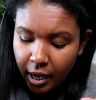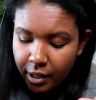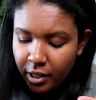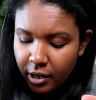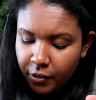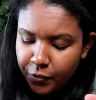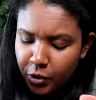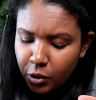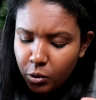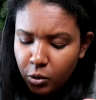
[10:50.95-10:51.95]
And then a
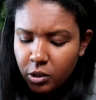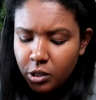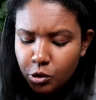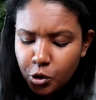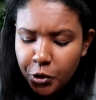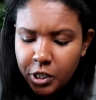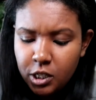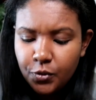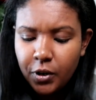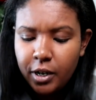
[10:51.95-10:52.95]
few little
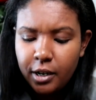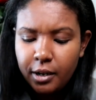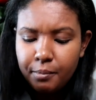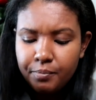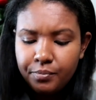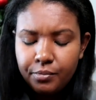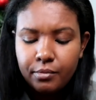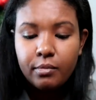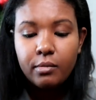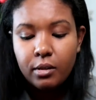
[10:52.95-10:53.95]
treats for him.
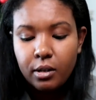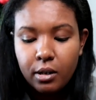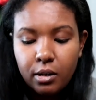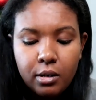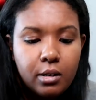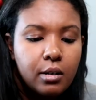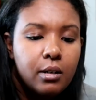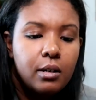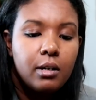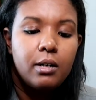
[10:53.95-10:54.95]

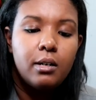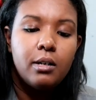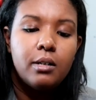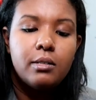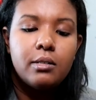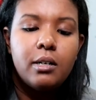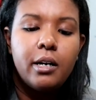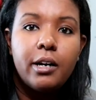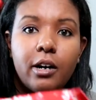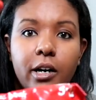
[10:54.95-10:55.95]

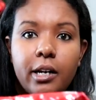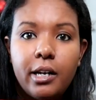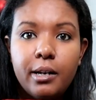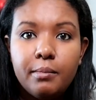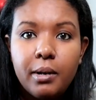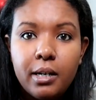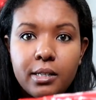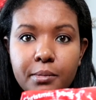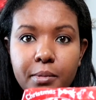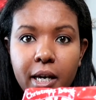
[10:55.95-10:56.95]
I got him
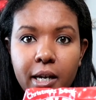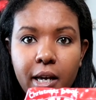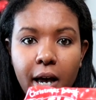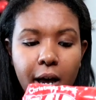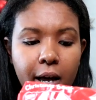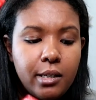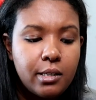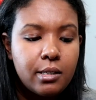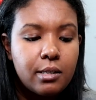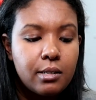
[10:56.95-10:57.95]
some Kit
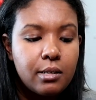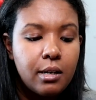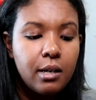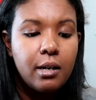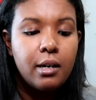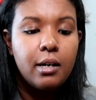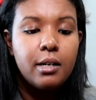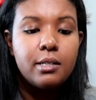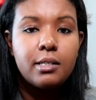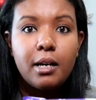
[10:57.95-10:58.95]
Kats,
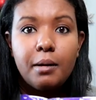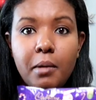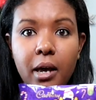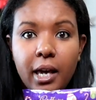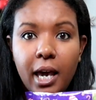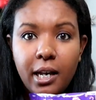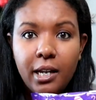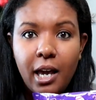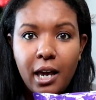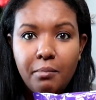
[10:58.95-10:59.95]
some
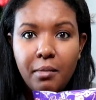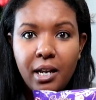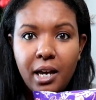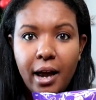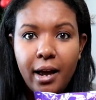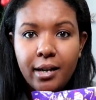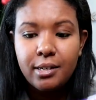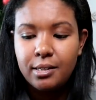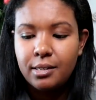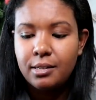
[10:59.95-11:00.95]
candy cane mini
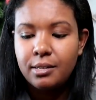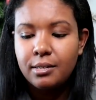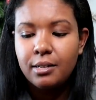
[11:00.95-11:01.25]
eggs,